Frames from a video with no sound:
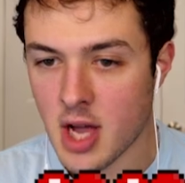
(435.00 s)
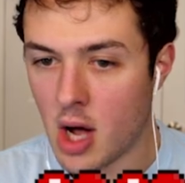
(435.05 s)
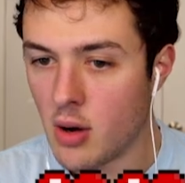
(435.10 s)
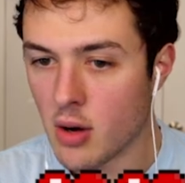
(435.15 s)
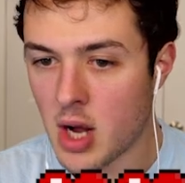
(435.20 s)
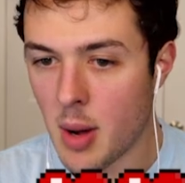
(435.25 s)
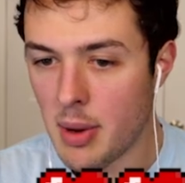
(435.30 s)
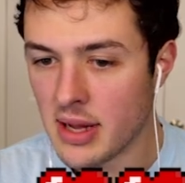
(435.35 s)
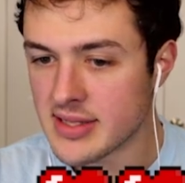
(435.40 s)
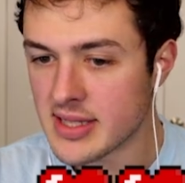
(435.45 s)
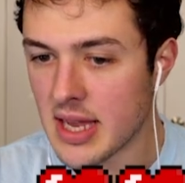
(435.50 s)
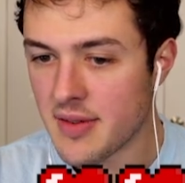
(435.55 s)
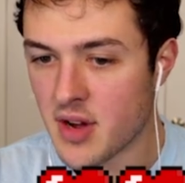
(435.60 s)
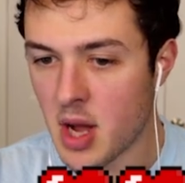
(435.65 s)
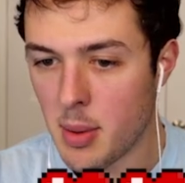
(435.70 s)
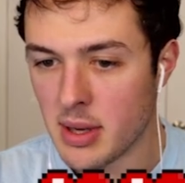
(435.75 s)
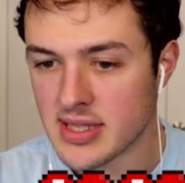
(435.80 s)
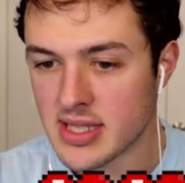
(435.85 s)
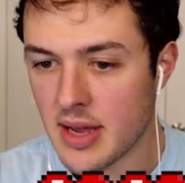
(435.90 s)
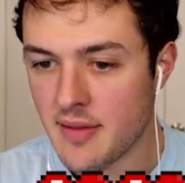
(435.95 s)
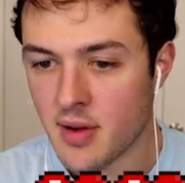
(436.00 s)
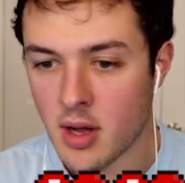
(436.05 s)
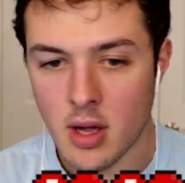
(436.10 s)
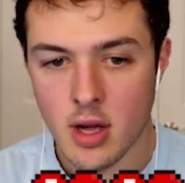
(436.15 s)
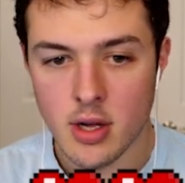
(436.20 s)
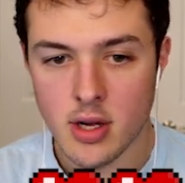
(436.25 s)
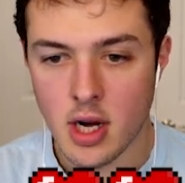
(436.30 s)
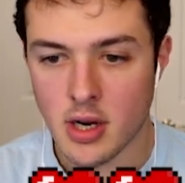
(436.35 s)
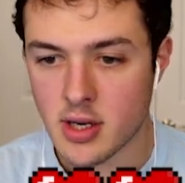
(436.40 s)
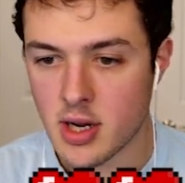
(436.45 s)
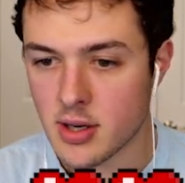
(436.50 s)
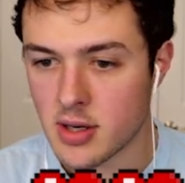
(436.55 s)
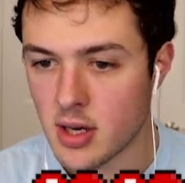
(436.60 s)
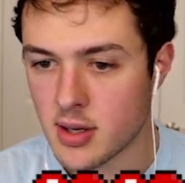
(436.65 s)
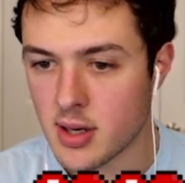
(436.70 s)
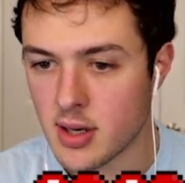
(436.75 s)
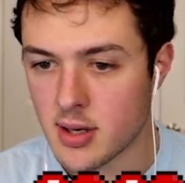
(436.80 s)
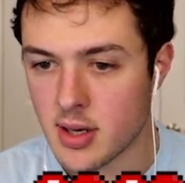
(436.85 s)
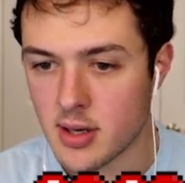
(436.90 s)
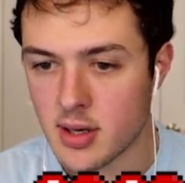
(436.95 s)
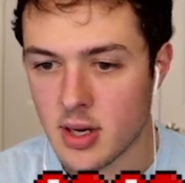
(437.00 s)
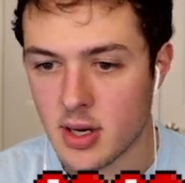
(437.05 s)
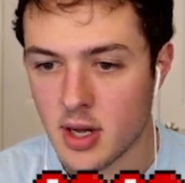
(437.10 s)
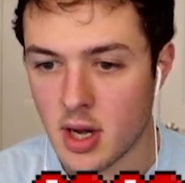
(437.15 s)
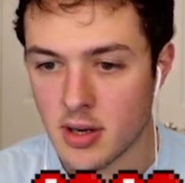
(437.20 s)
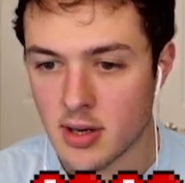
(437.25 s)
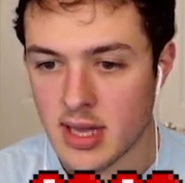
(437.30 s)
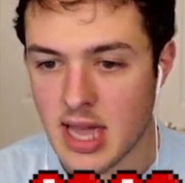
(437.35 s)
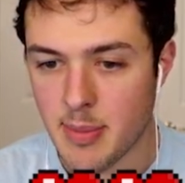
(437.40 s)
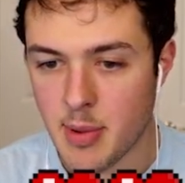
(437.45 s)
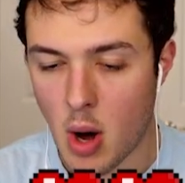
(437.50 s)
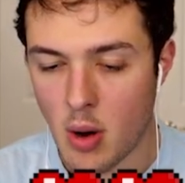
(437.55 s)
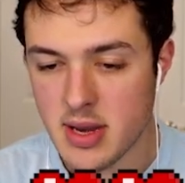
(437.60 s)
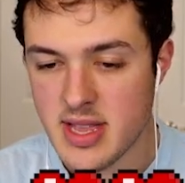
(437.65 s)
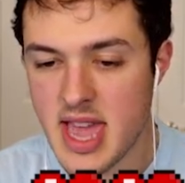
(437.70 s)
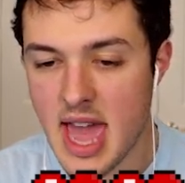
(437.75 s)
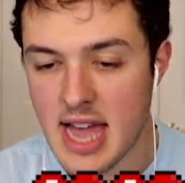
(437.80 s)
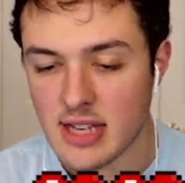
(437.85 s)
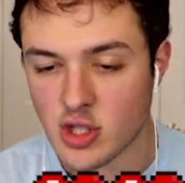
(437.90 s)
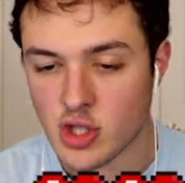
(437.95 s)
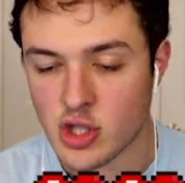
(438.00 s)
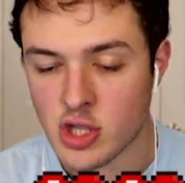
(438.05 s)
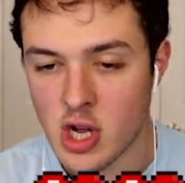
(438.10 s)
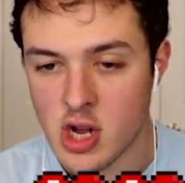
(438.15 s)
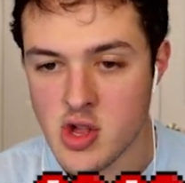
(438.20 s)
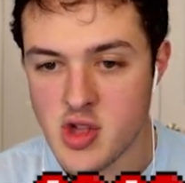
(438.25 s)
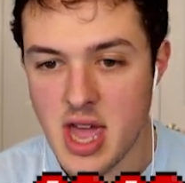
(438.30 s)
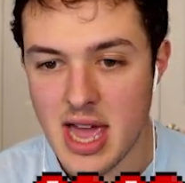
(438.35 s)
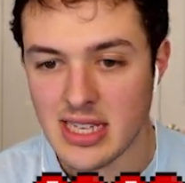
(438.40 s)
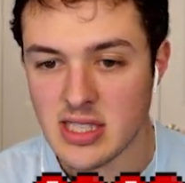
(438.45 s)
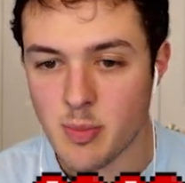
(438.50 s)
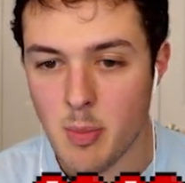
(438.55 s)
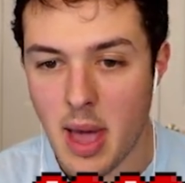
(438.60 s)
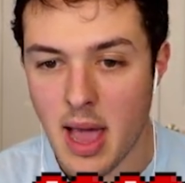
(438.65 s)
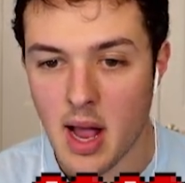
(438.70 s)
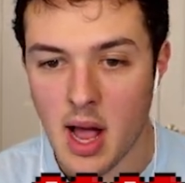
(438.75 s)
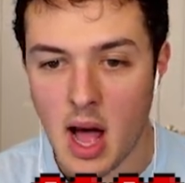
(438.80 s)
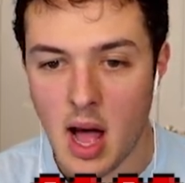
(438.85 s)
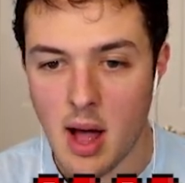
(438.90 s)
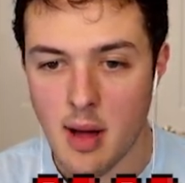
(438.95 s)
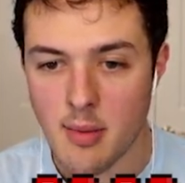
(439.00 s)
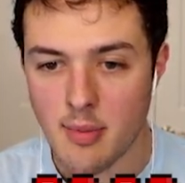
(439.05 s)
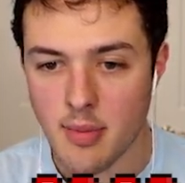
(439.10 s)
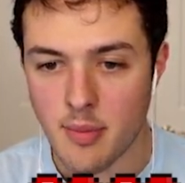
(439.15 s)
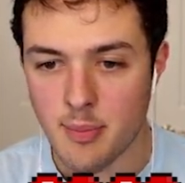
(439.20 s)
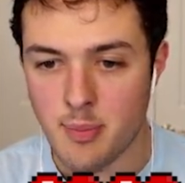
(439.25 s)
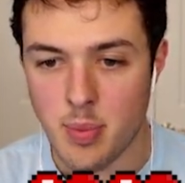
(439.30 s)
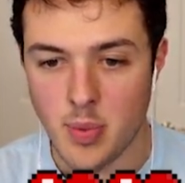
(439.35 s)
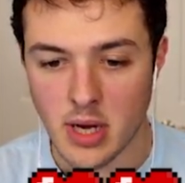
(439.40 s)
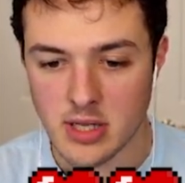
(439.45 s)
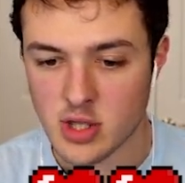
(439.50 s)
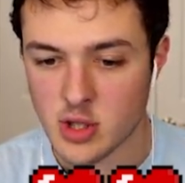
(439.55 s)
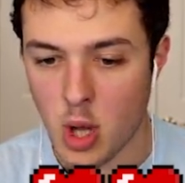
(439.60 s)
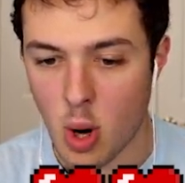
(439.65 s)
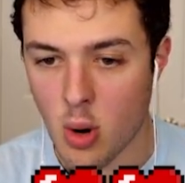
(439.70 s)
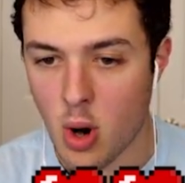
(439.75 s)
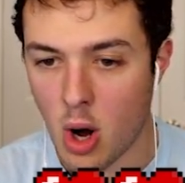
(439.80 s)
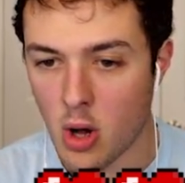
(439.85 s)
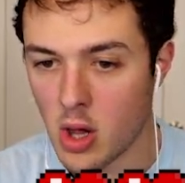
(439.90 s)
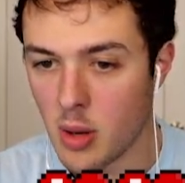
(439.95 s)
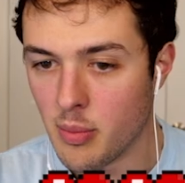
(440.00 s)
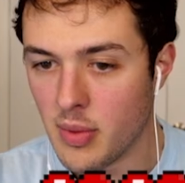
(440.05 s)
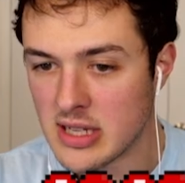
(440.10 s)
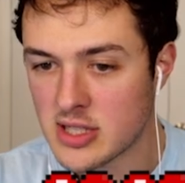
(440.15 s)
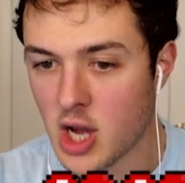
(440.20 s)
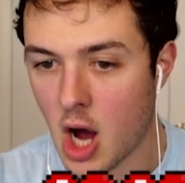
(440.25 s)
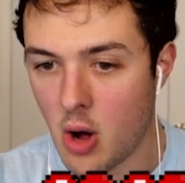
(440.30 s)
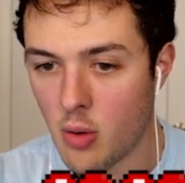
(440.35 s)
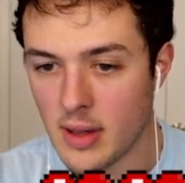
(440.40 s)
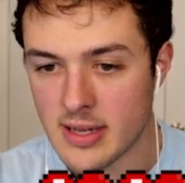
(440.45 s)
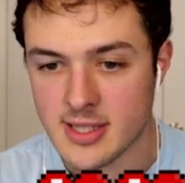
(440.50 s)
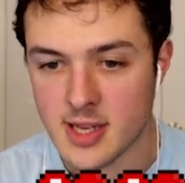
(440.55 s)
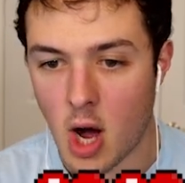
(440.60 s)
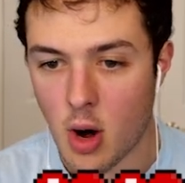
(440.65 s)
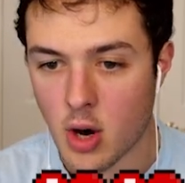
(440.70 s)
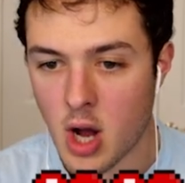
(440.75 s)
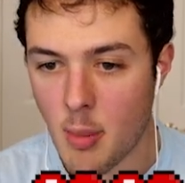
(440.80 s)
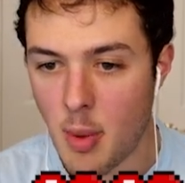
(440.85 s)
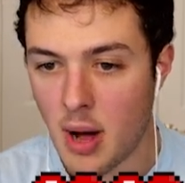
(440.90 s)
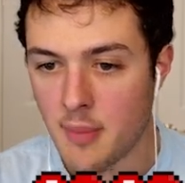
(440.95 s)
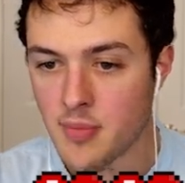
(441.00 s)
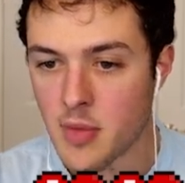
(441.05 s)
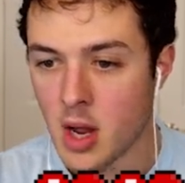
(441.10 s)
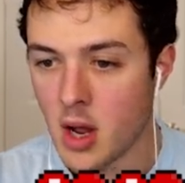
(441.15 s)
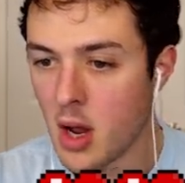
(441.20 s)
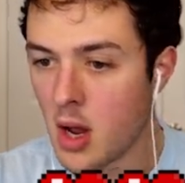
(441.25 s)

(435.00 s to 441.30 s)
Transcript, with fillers: Come on, Steve. Good. Keep going. Yes. Mega snow golem. Let's go. Come on.